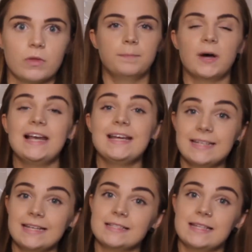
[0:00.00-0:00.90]
By
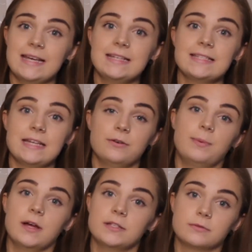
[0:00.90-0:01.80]
linking to this in your
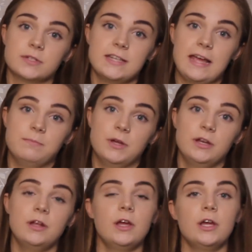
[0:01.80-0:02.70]
personal
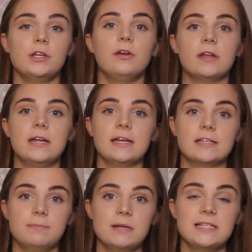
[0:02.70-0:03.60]
statement, you can
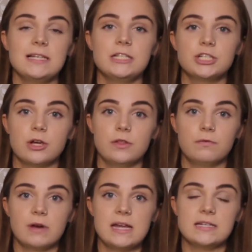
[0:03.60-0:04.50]
explicitly show the
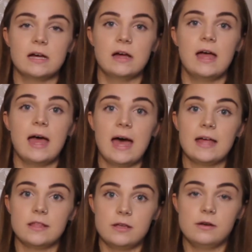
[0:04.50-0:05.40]
reader
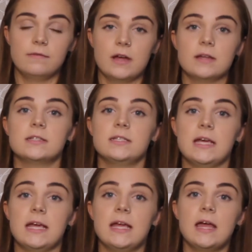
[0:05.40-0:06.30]
at the
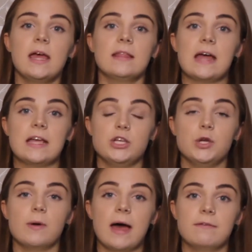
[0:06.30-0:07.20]
university that
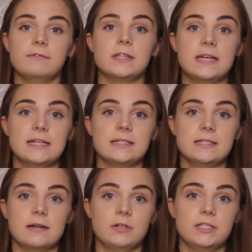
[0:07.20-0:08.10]
you have the
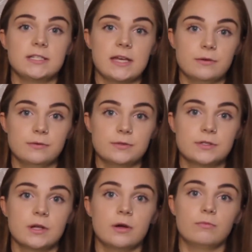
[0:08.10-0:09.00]
necessary
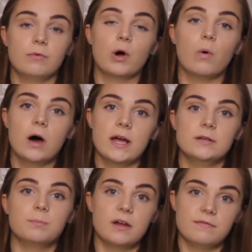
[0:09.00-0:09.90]
skills
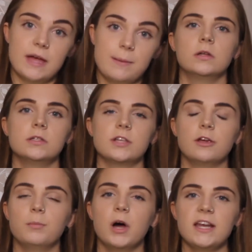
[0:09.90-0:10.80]
required by a vet. So
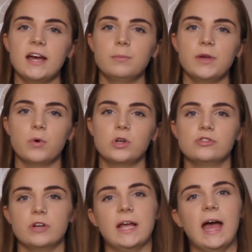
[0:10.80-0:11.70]
you might now be
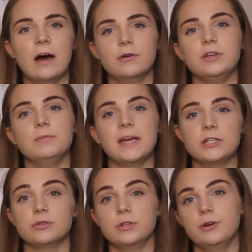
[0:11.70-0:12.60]
wondering how you make
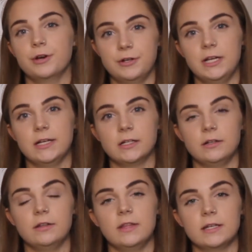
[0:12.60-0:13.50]
sure you only
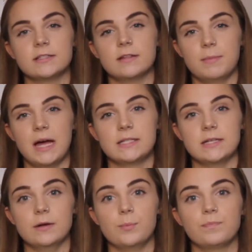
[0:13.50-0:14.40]
include things that matter.